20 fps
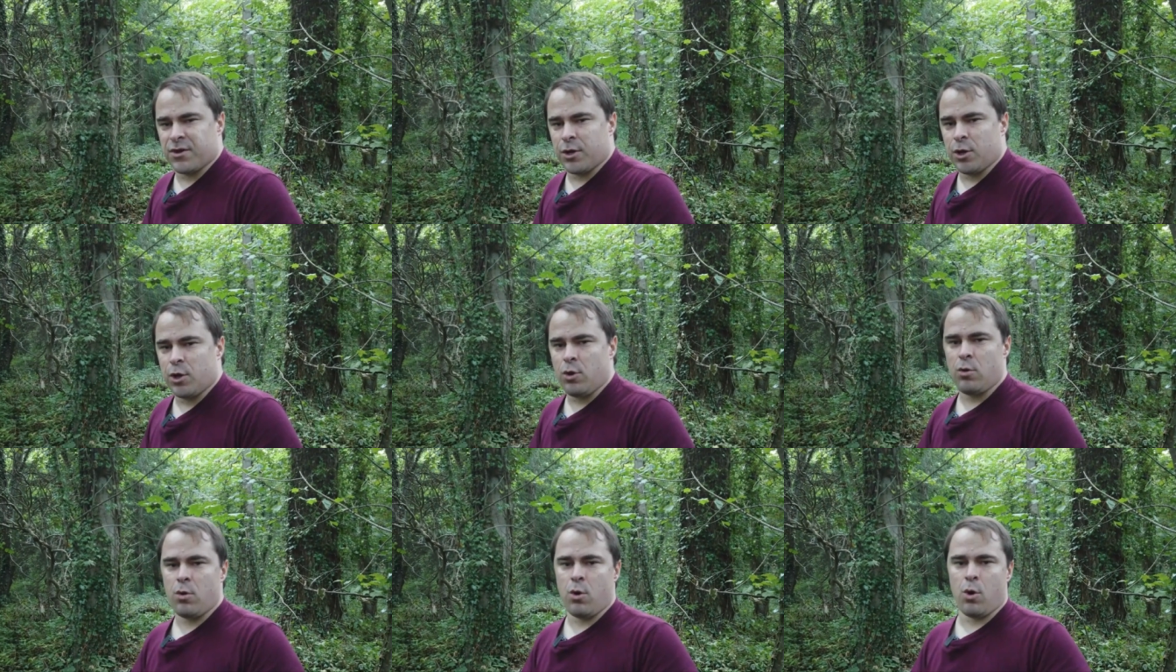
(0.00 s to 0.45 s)

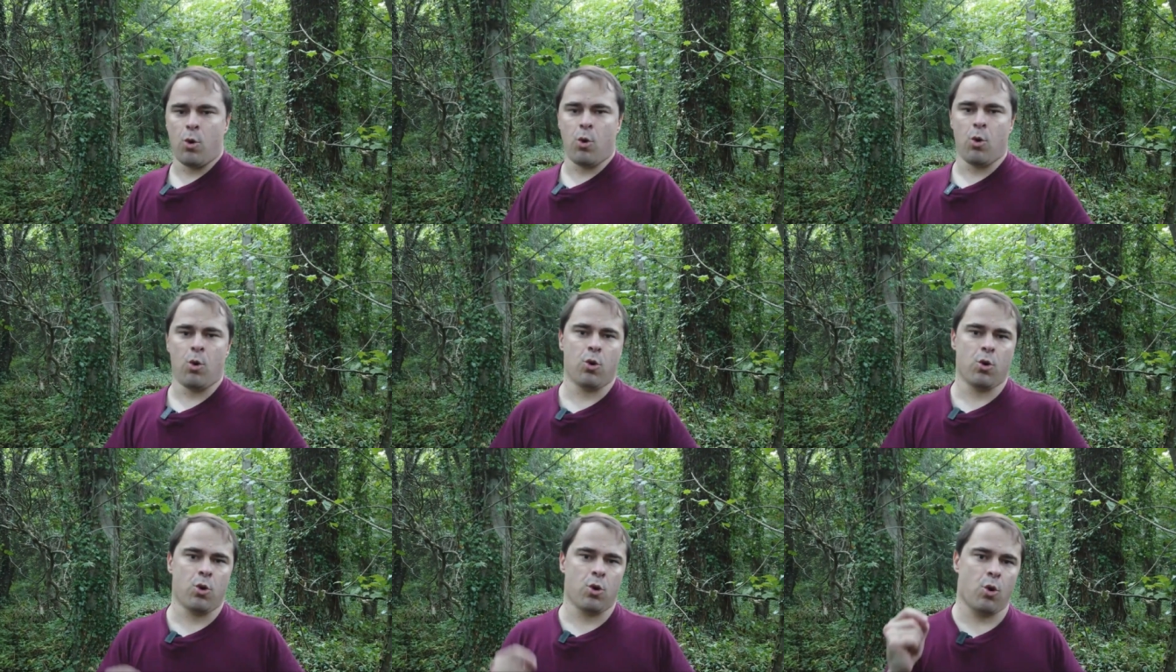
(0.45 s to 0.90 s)
video,
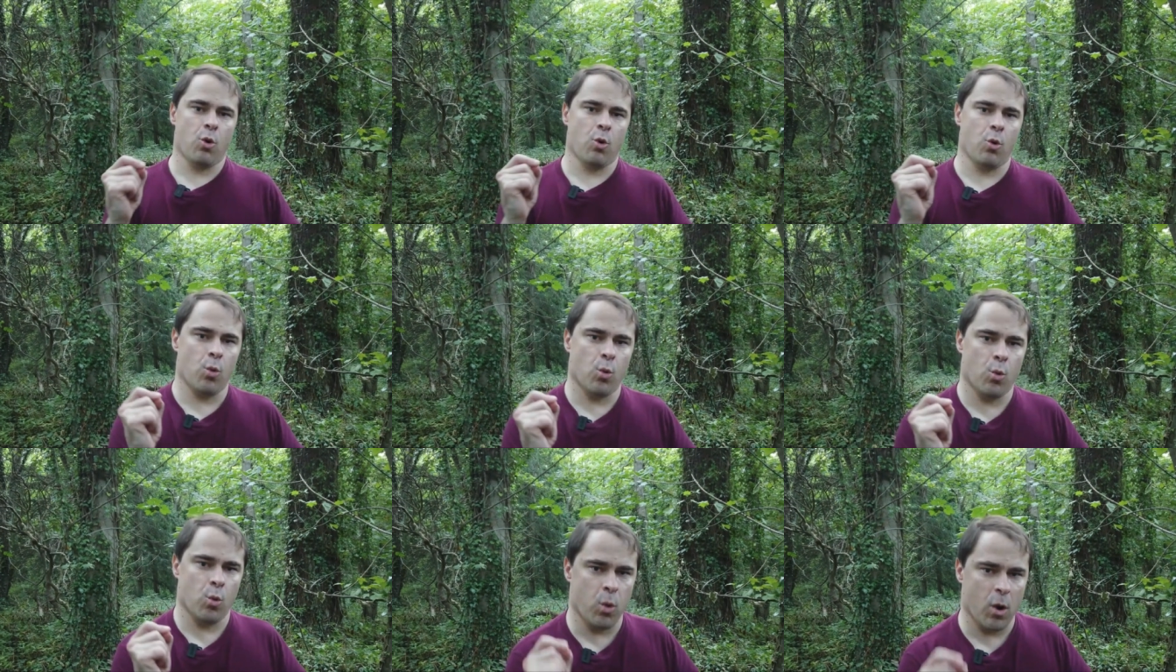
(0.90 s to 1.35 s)
or
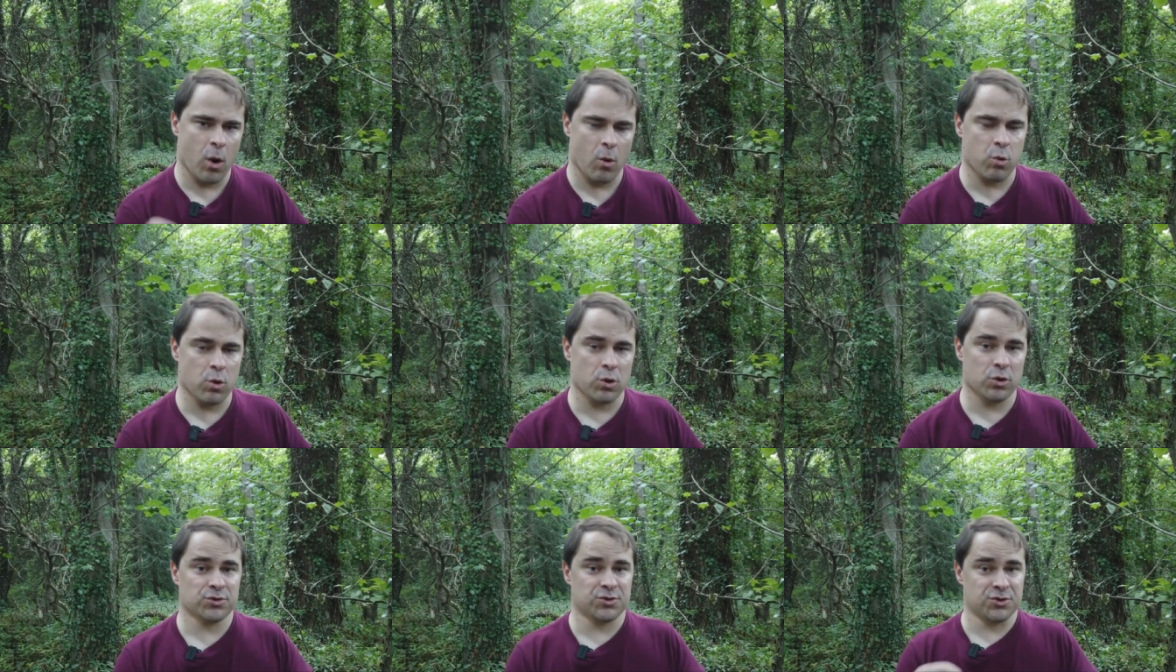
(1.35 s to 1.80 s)
what
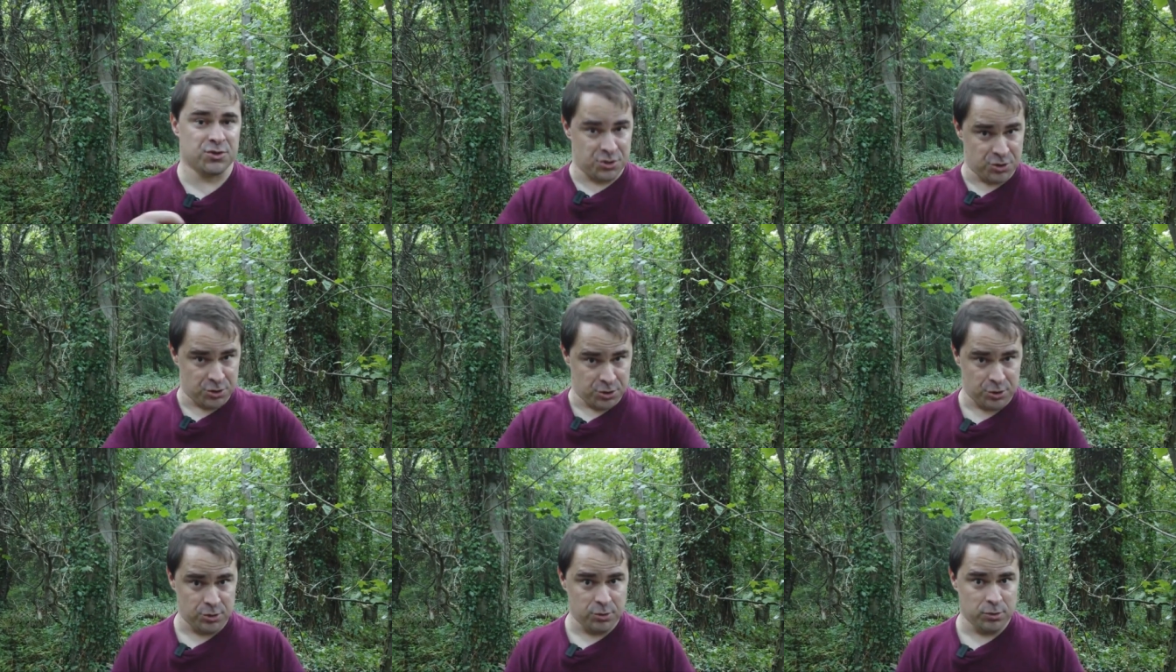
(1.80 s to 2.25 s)
words
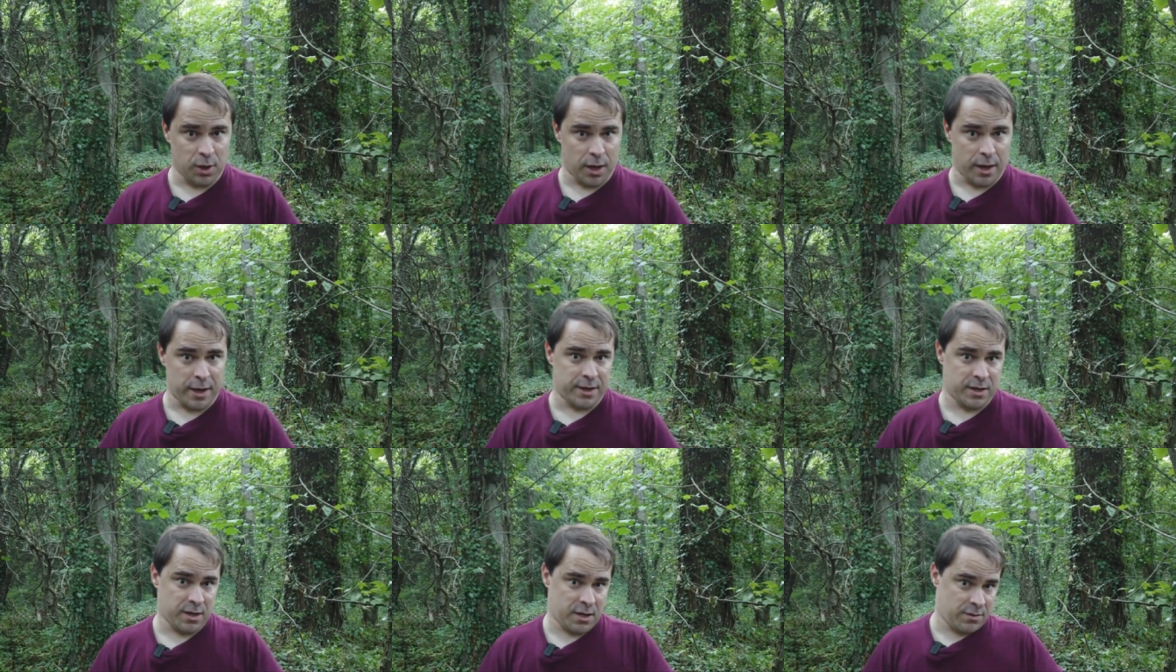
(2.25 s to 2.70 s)
do you
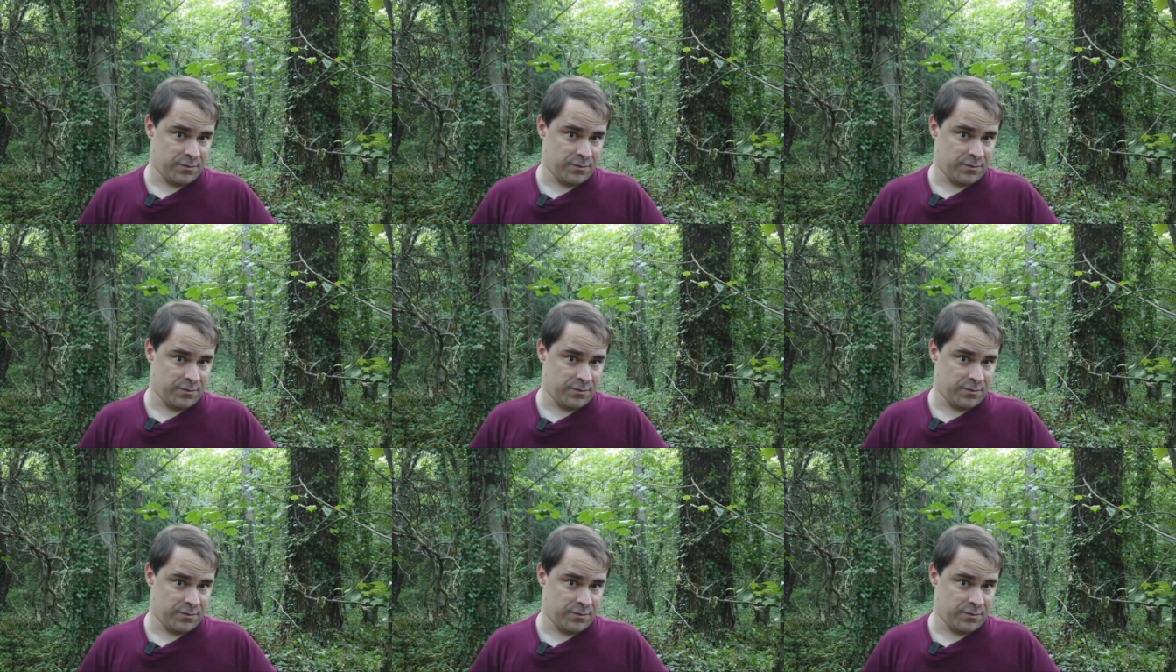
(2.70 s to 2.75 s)
like,